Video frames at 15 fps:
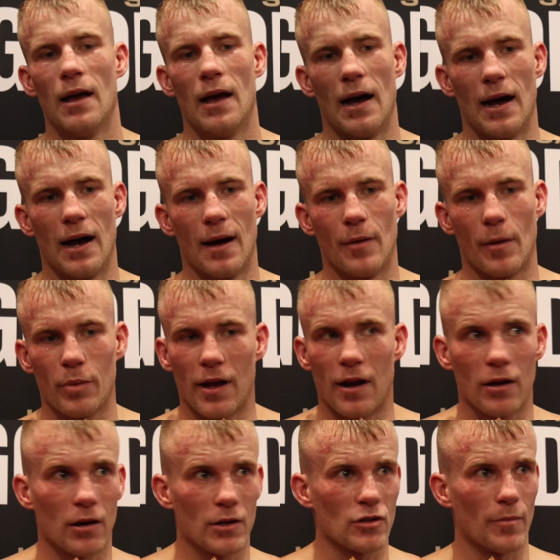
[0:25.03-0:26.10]
I plan
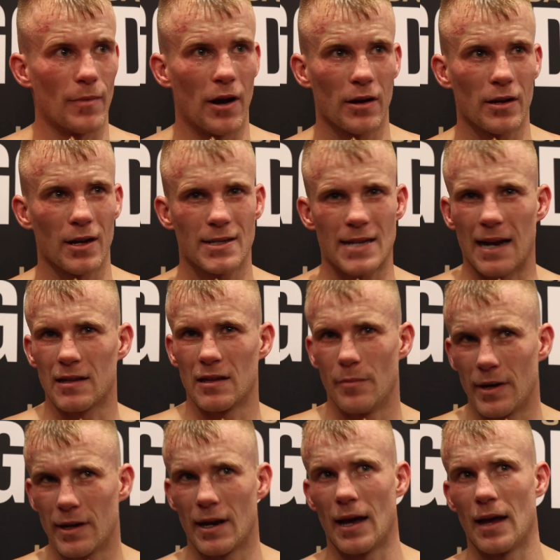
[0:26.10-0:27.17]
on going to America, taking the
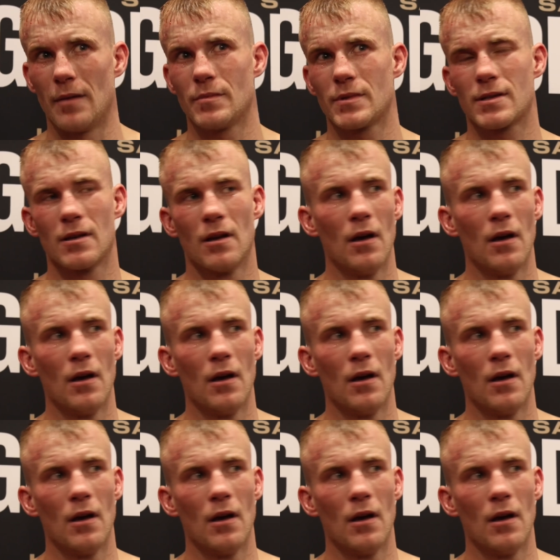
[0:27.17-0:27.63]
big names.